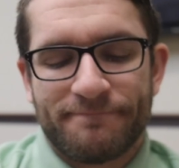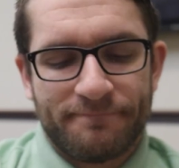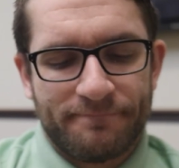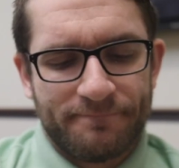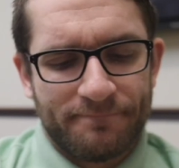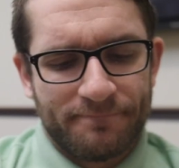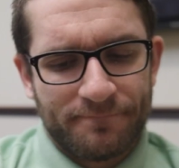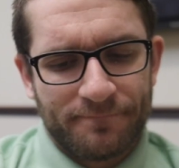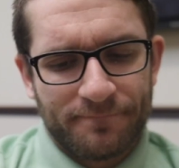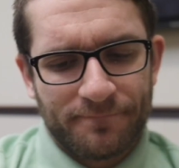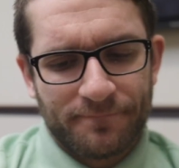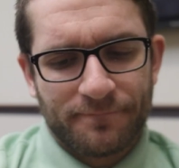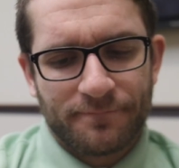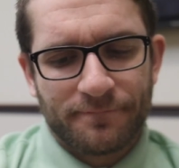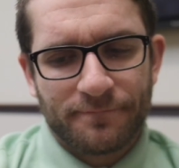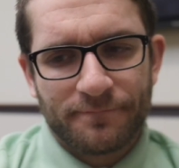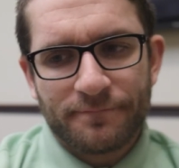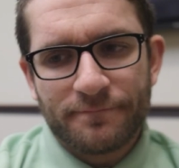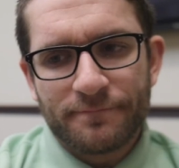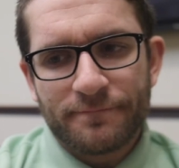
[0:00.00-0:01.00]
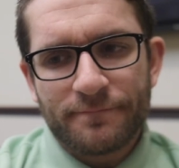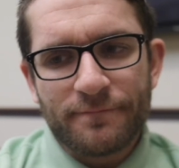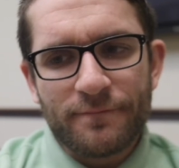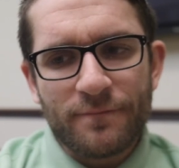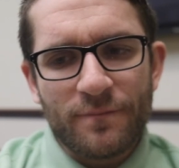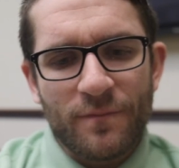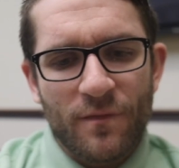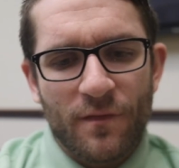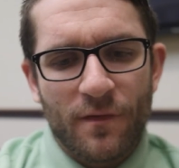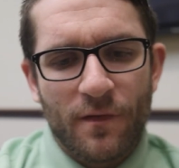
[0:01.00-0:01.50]

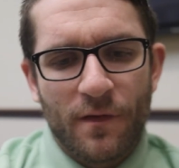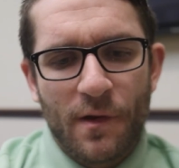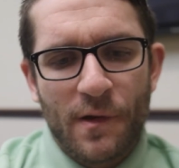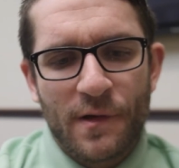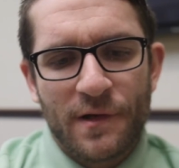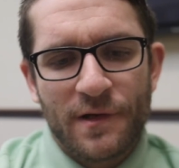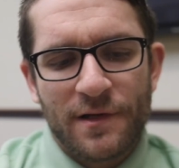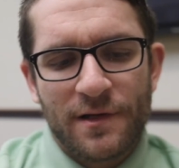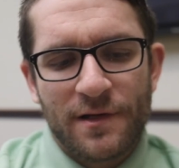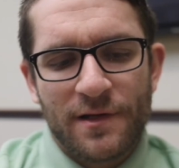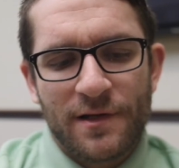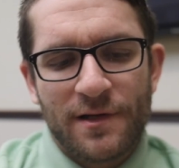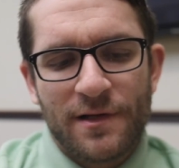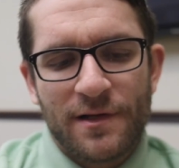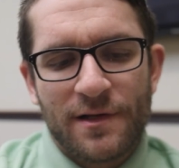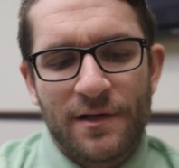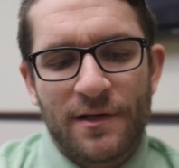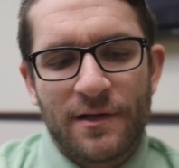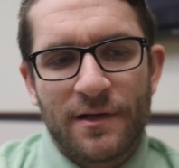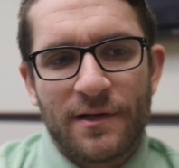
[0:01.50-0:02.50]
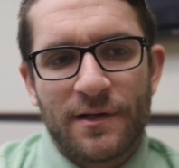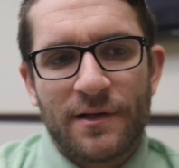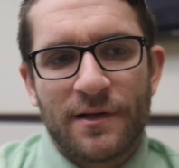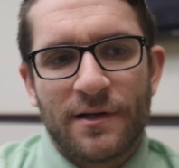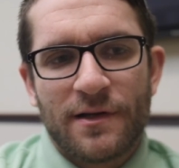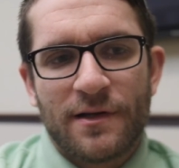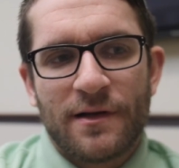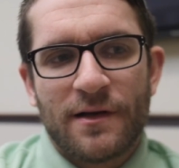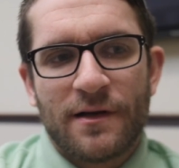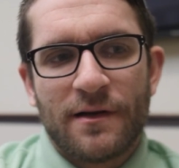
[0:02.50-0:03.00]

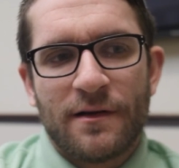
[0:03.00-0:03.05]
Nobody speaks.